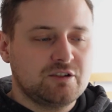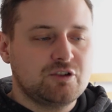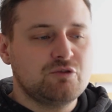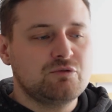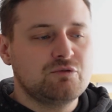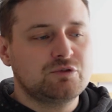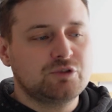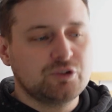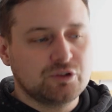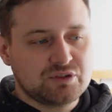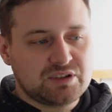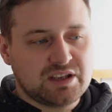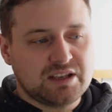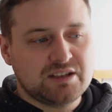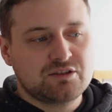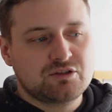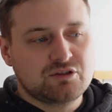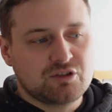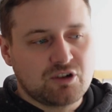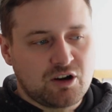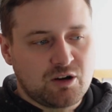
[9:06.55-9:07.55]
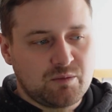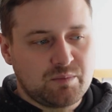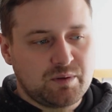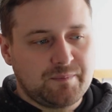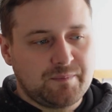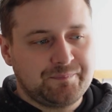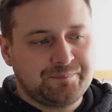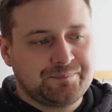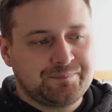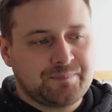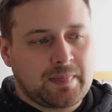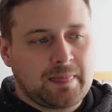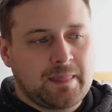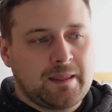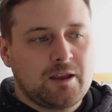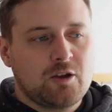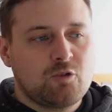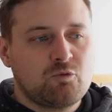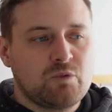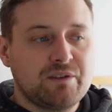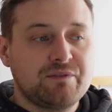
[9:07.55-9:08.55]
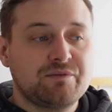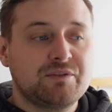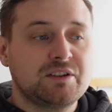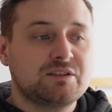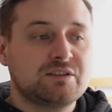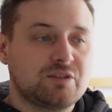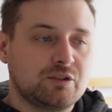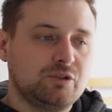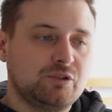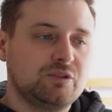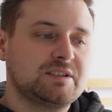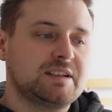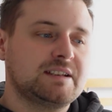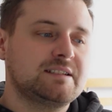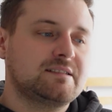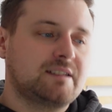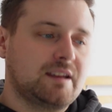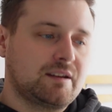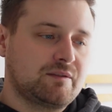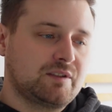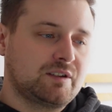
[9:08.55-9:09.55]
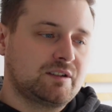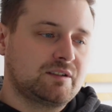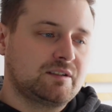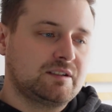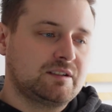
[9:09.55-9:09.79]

who does his job with the tools he's given.